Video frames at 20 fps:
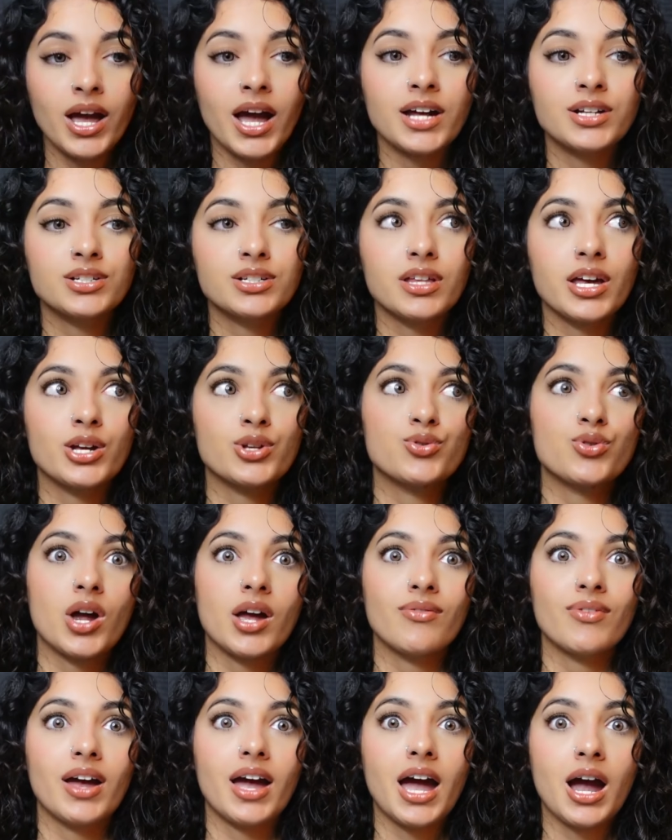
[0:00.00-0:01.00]
had to like
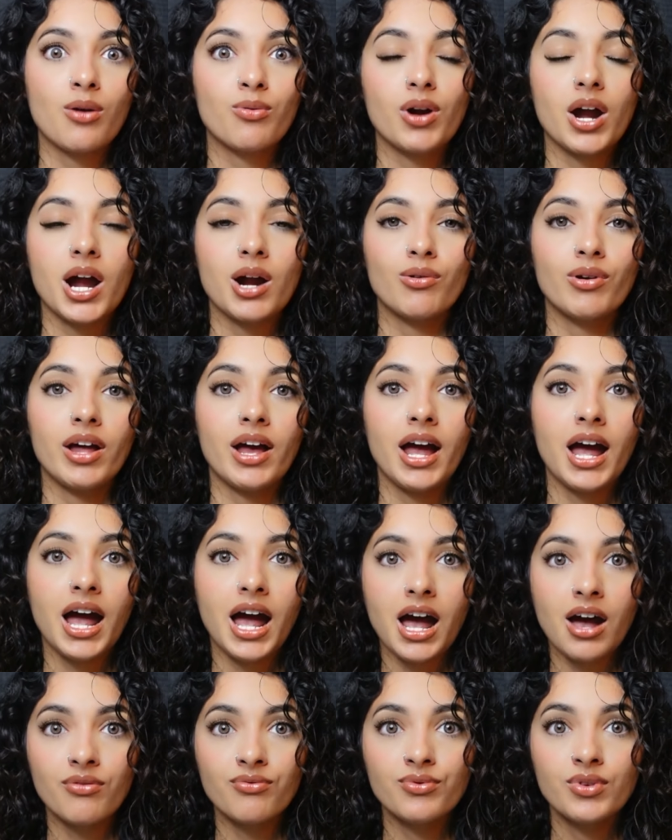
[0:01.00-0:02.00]
drive hour and a
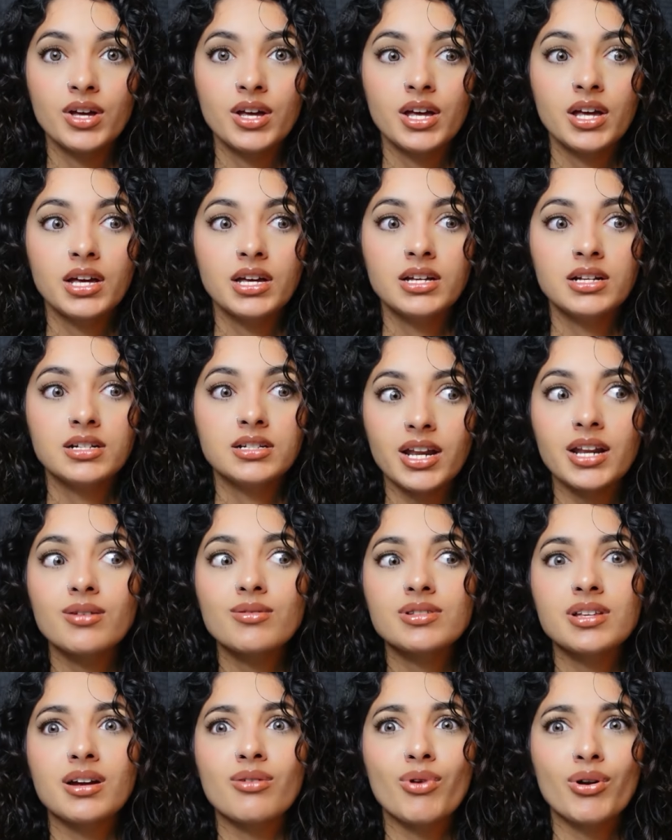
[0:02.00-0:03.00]
half, and it
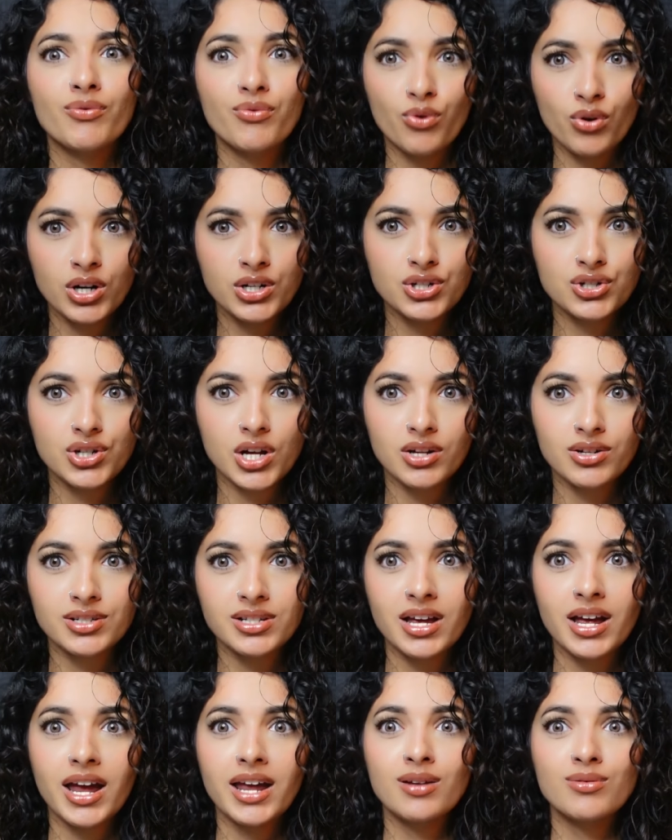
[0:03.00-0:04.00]
was like around $400,
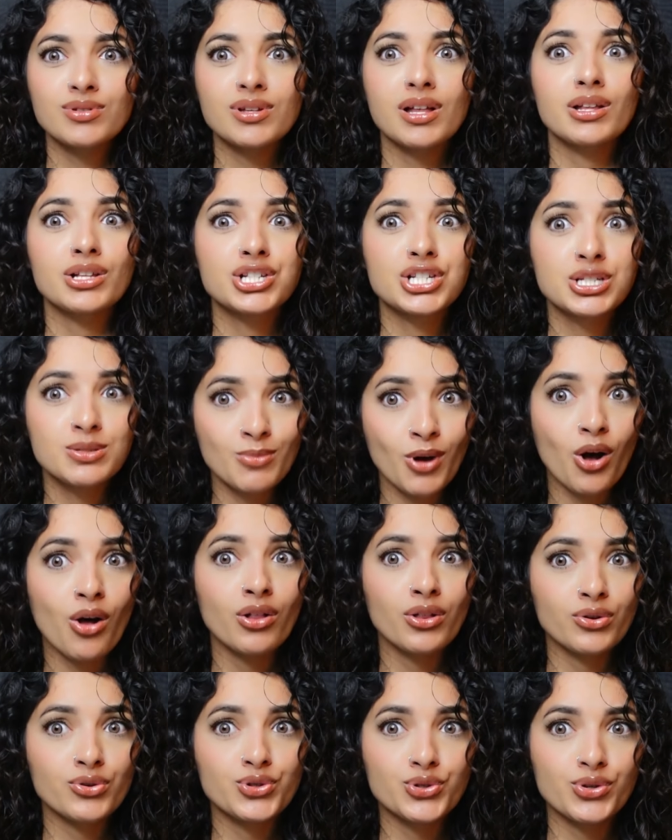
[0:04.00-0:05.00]
and it was a small
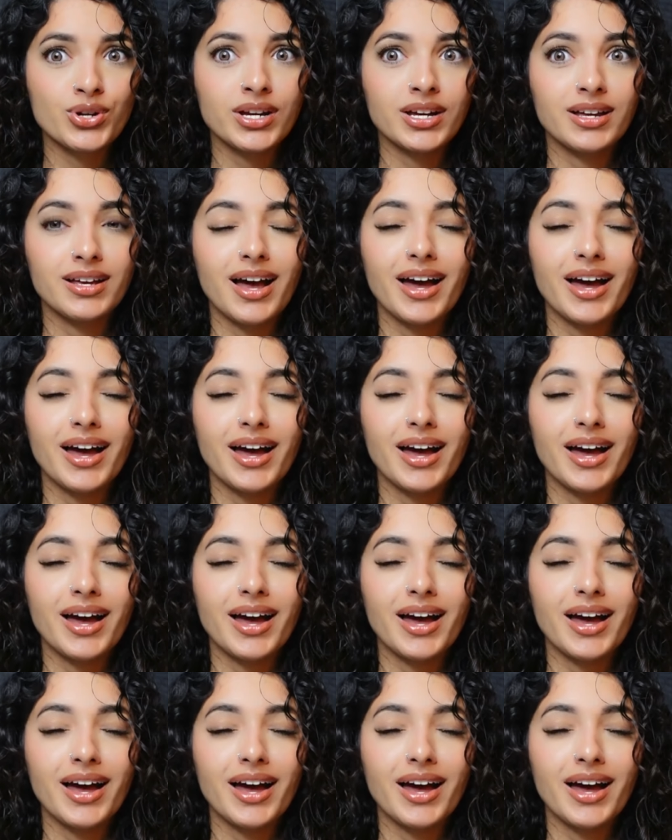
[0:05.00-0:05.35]
little tree.